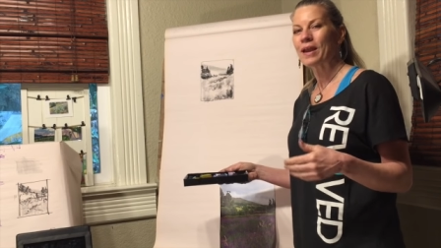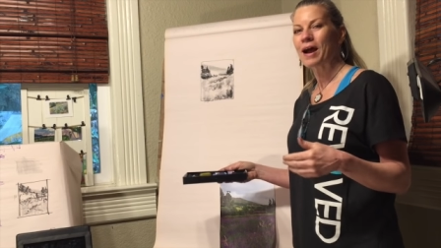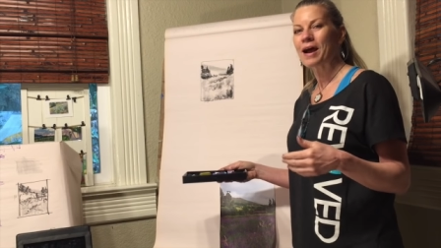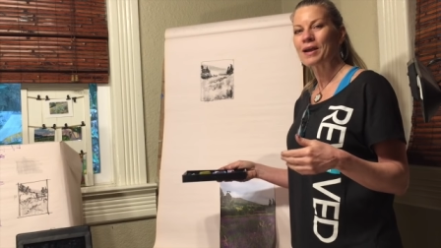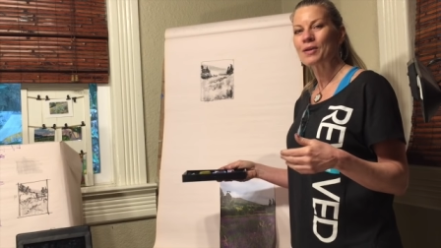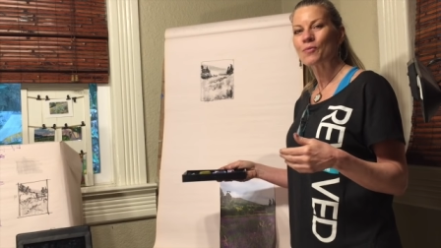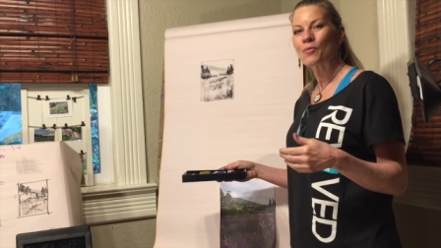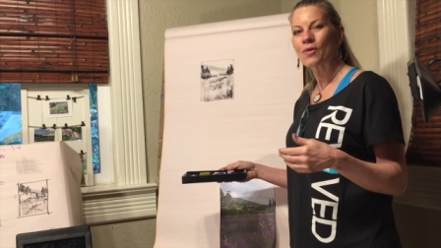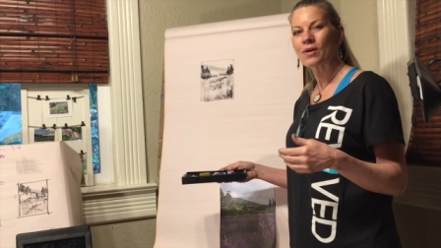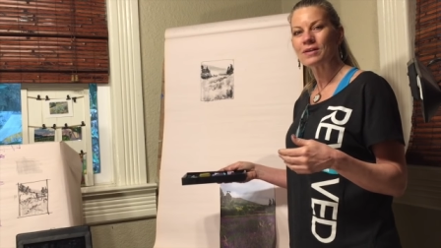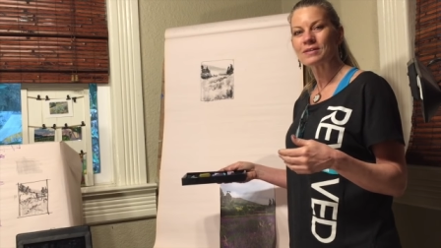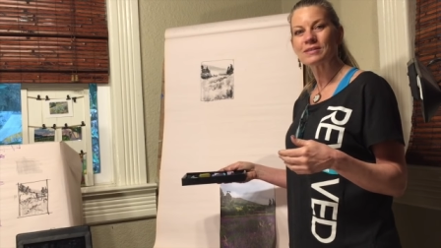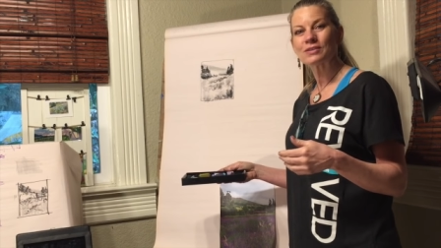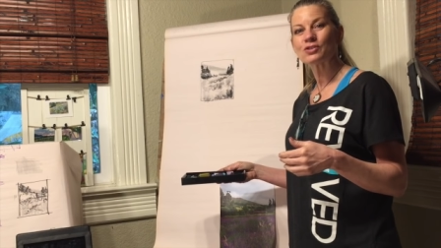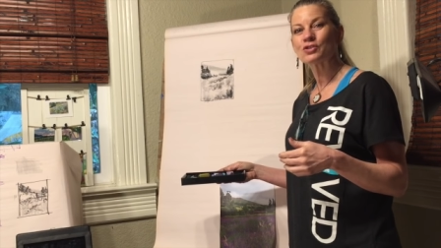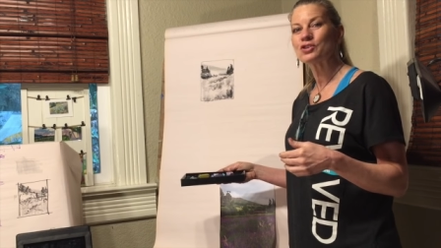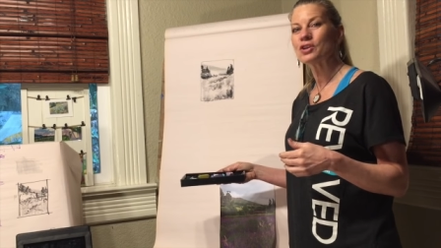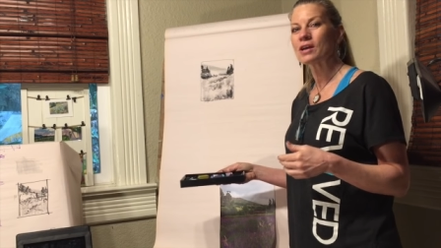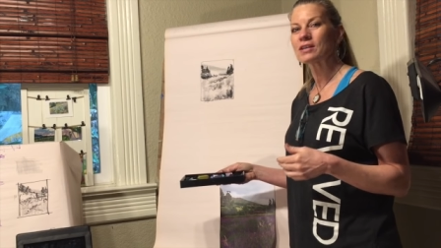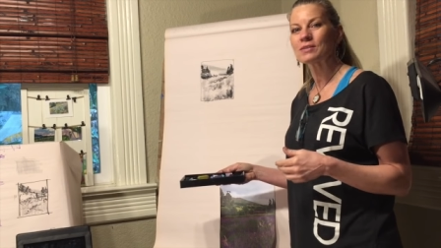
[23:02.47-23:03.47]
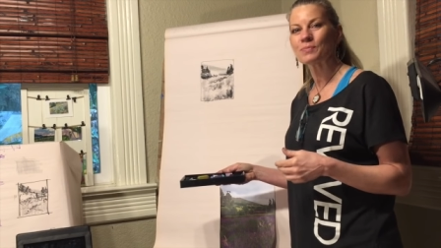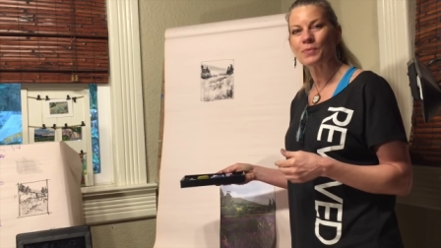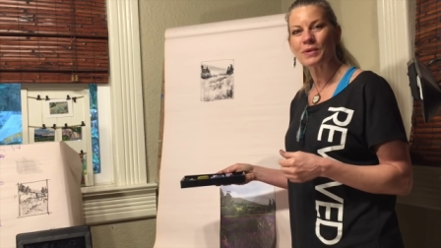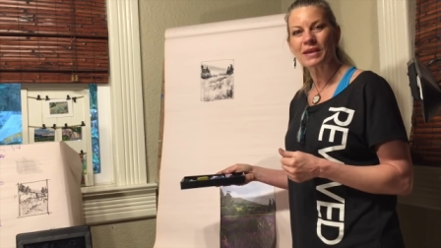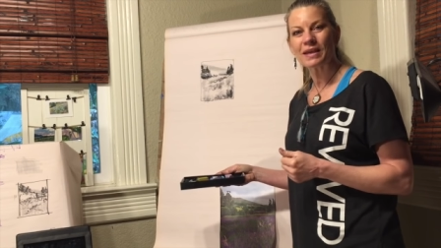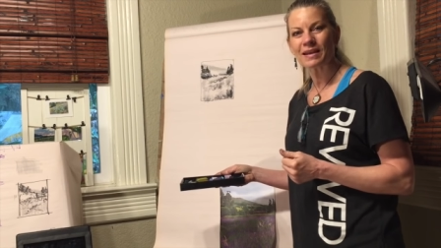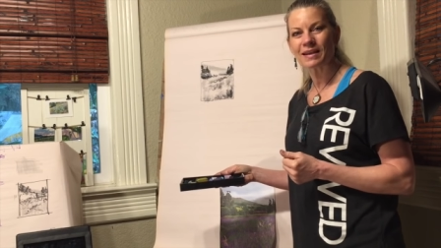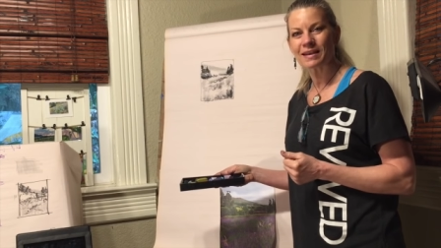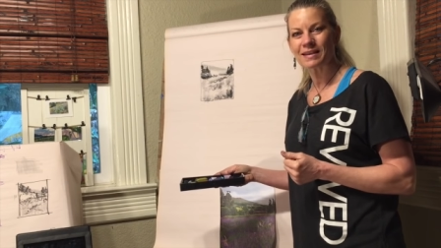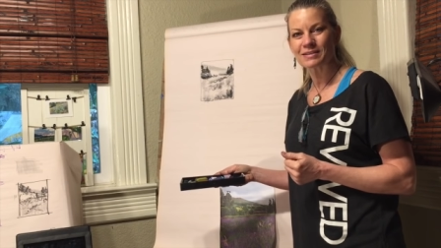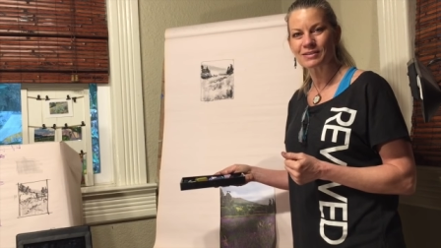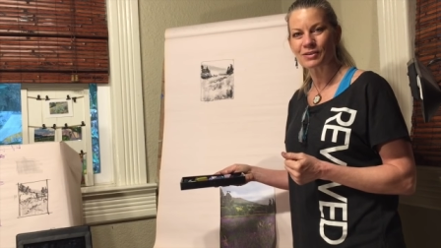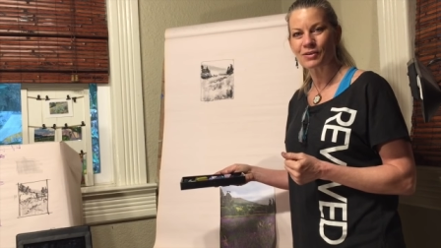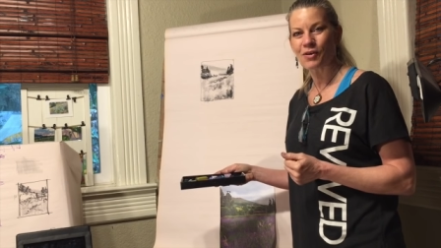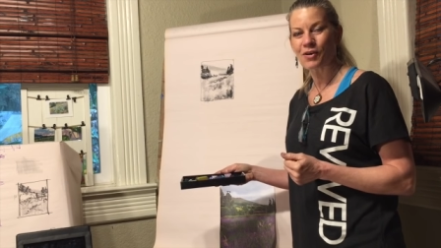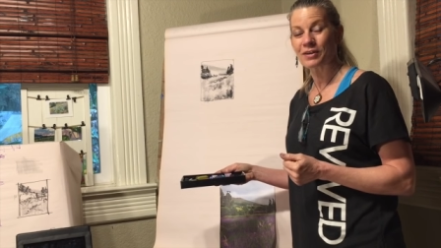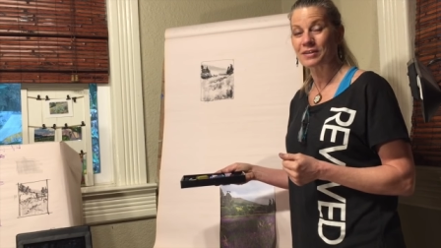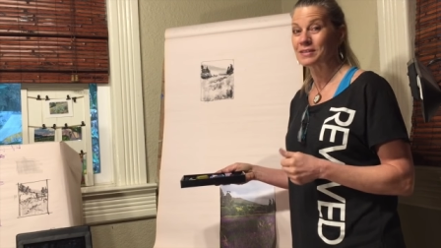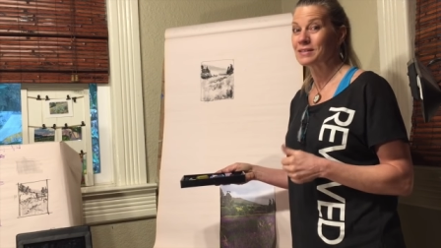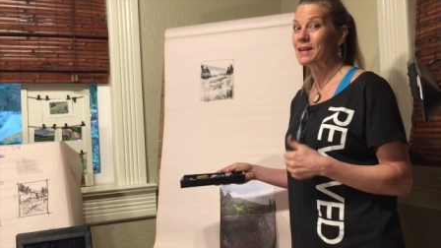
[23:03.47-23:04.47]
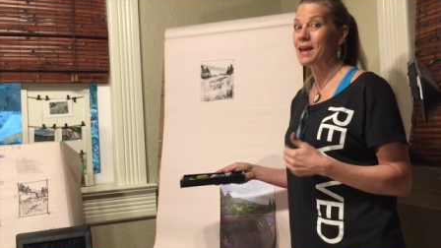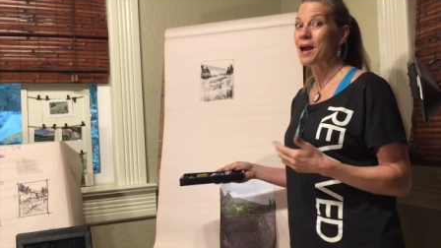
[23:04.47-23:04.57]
I was just beginning as an artist.